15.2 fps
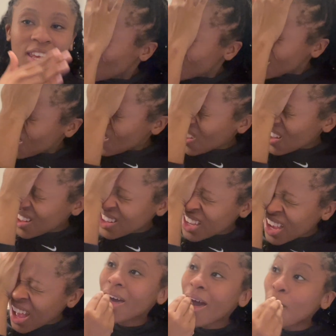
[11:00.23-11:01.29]
what do you call
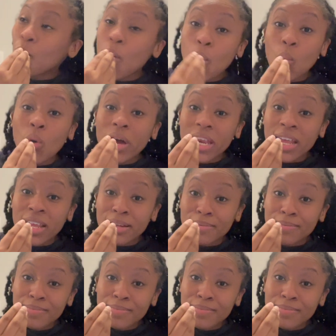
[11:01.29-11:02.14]
it? I won't want it.